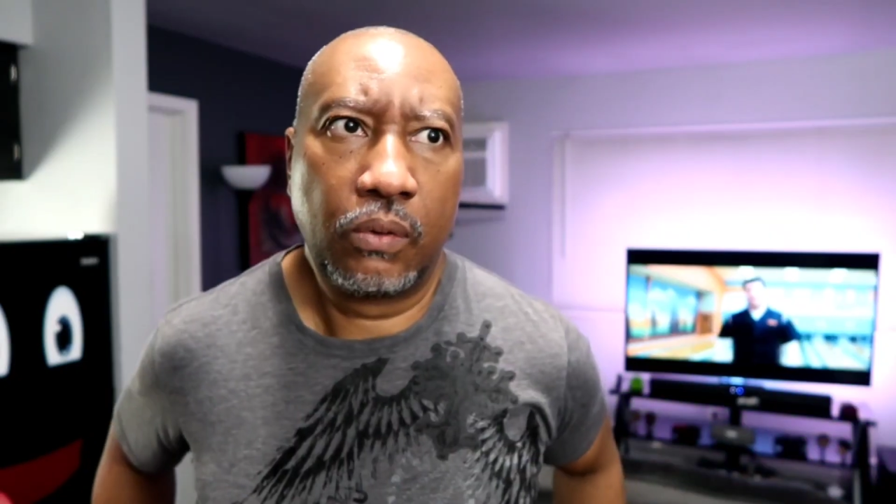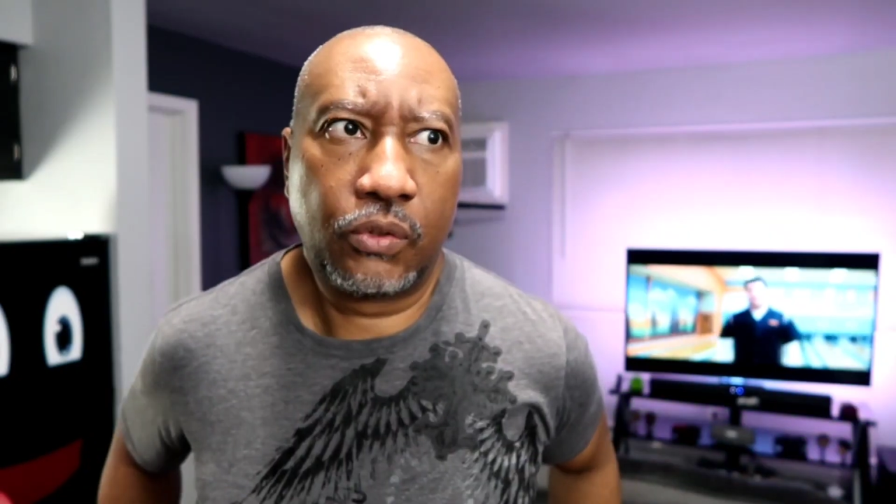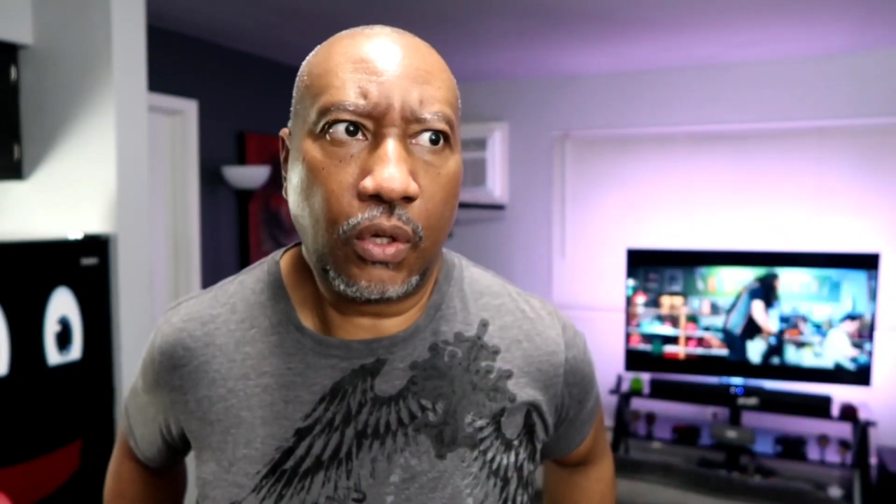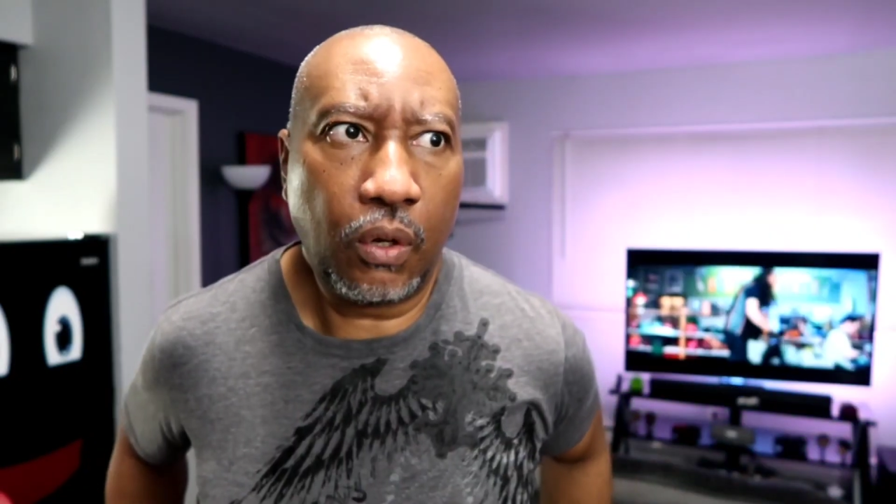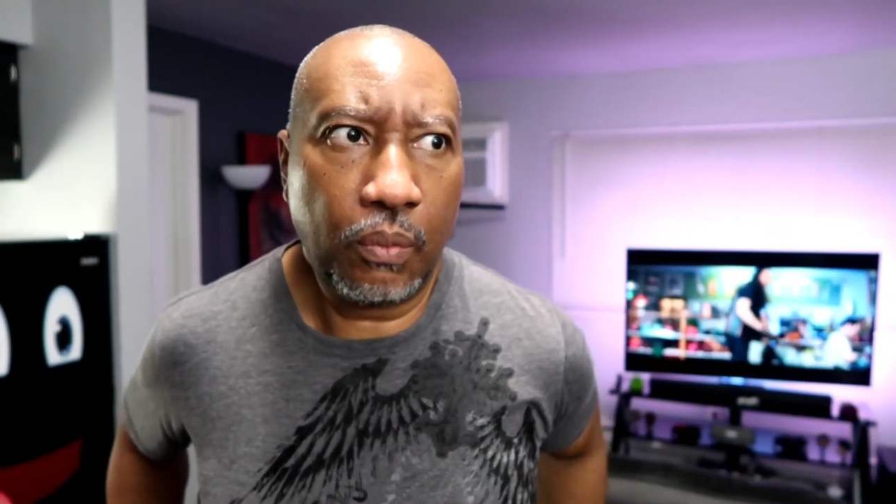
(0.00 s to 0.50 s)

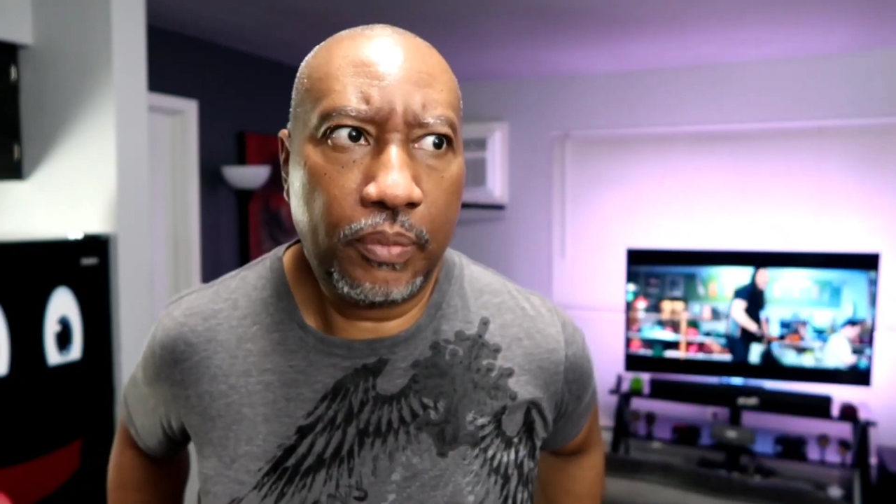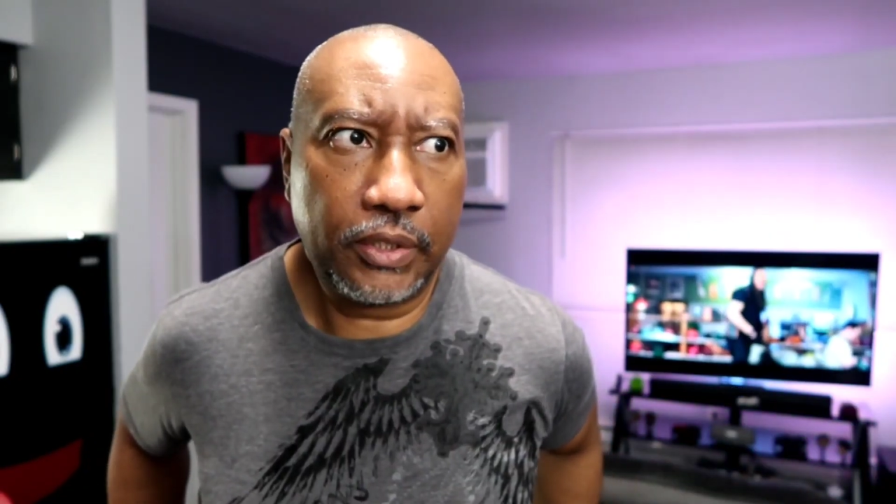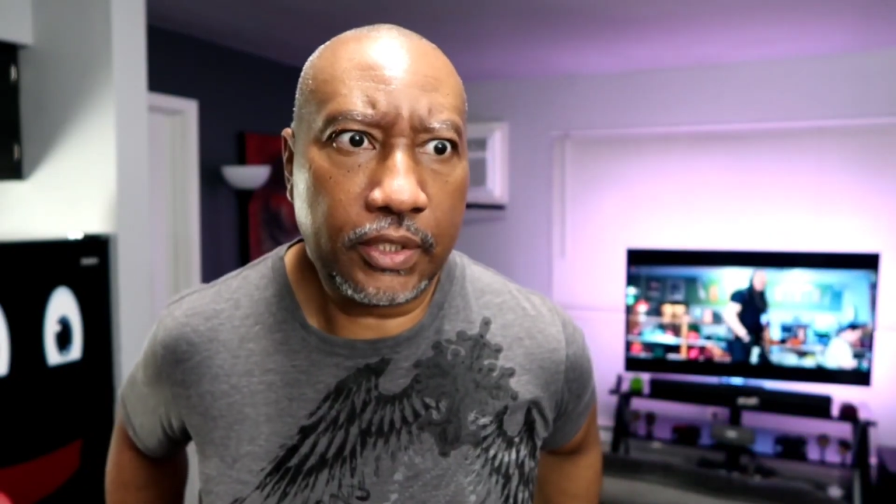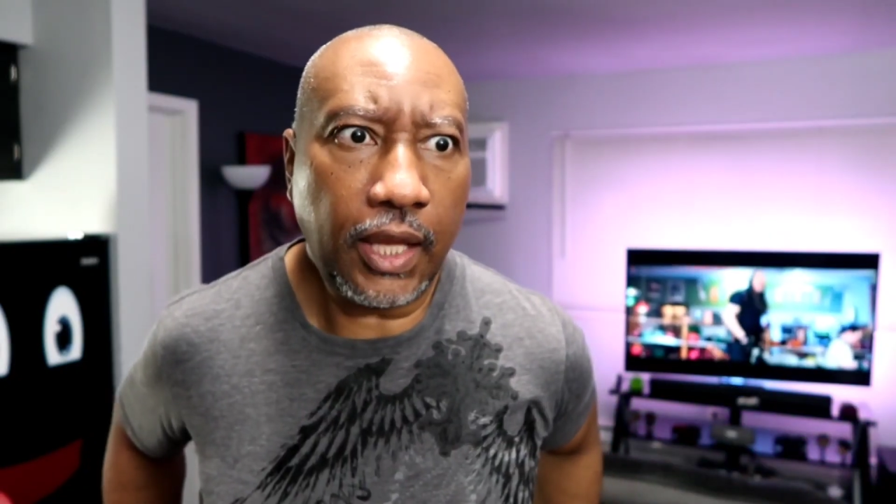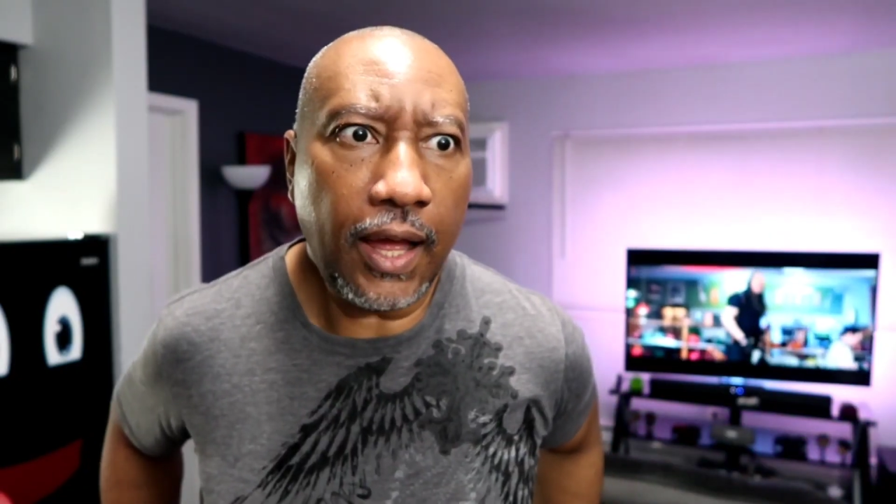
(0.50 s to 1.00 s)
So
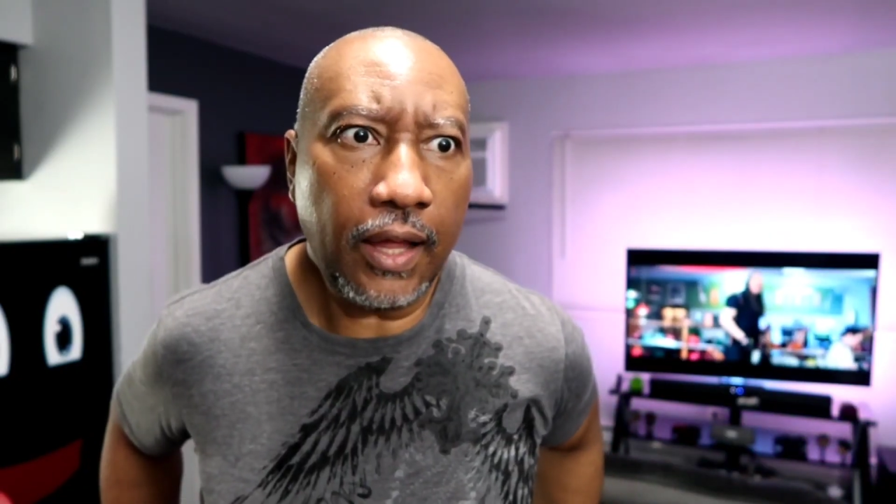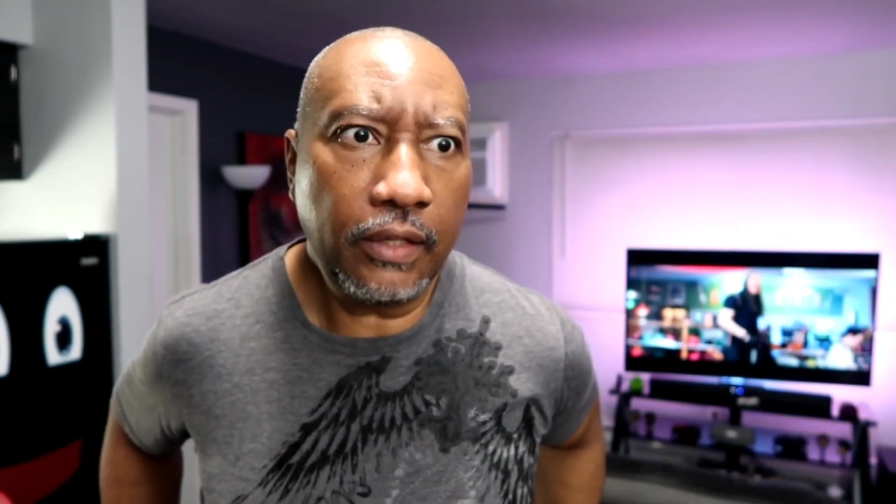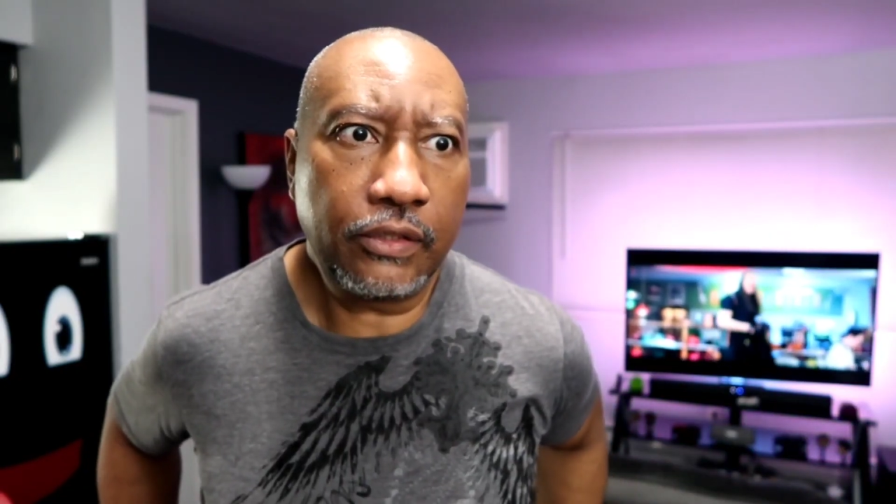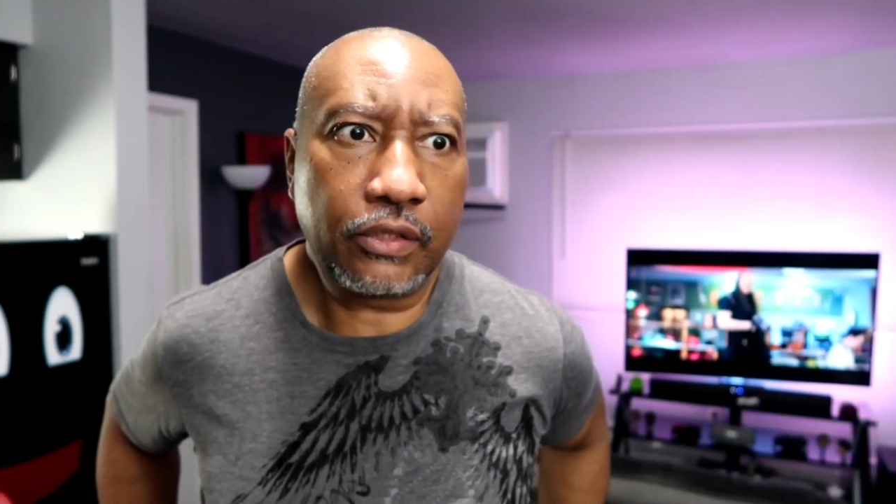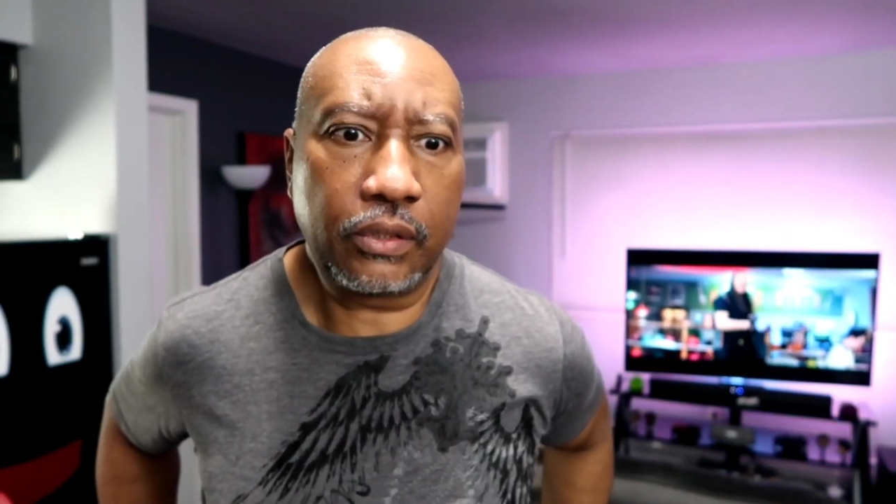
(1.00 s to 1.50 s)

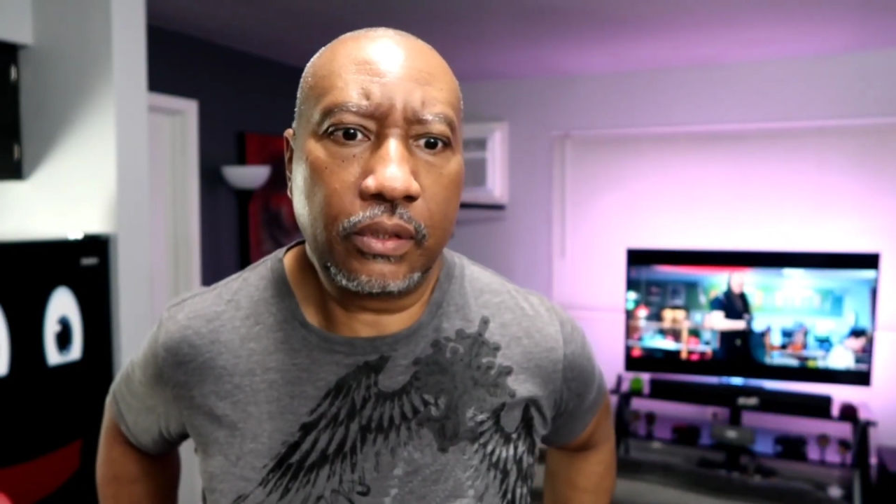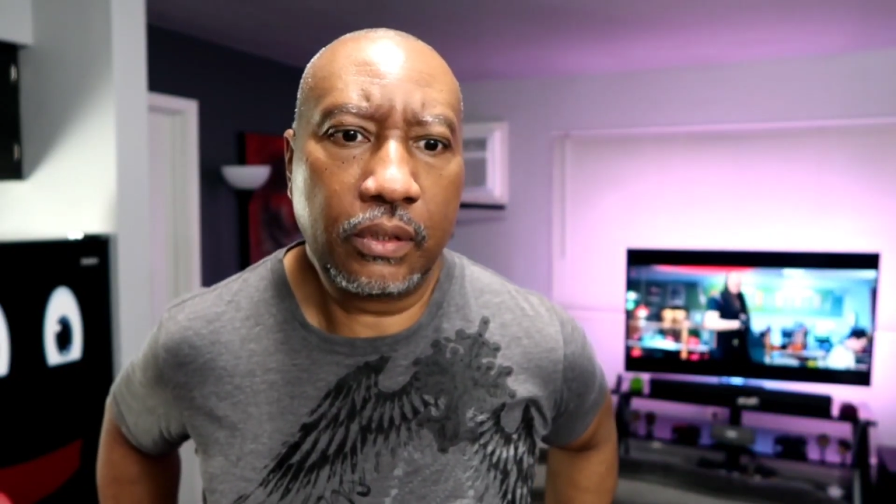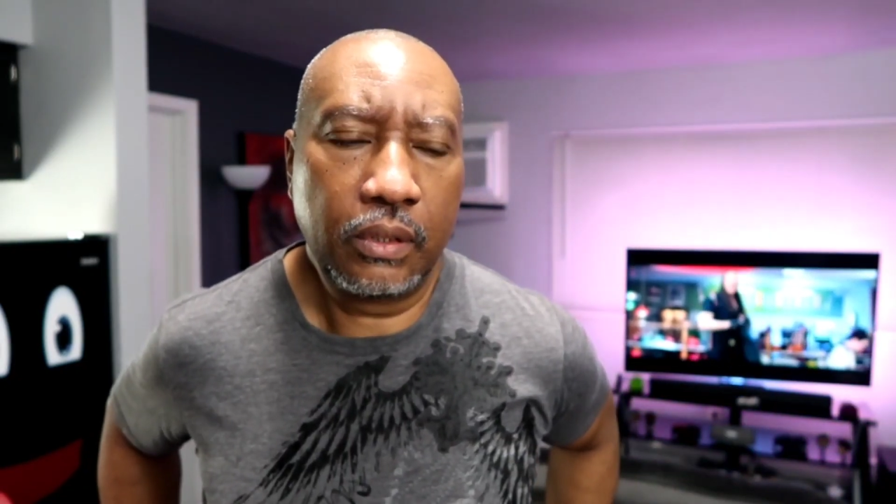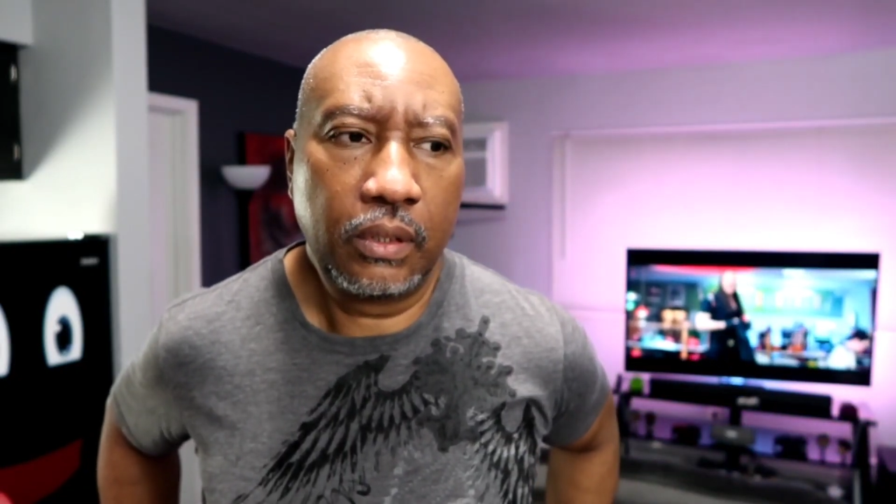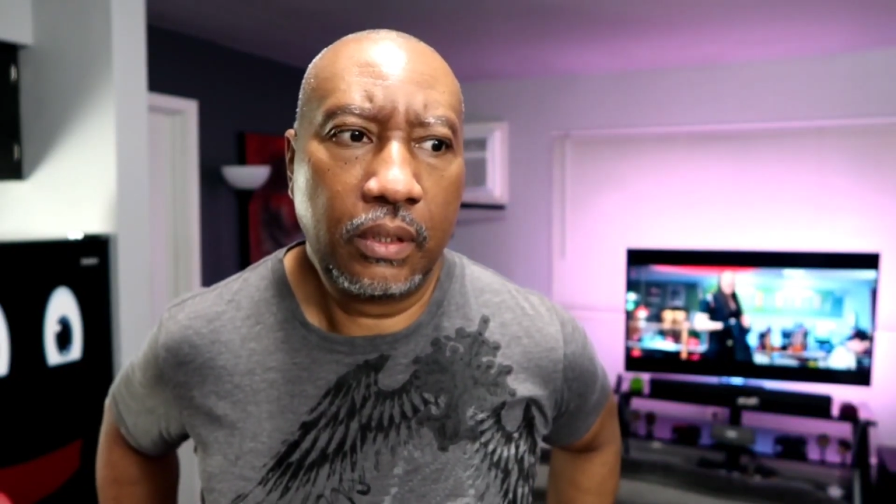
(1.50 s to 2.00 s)
besides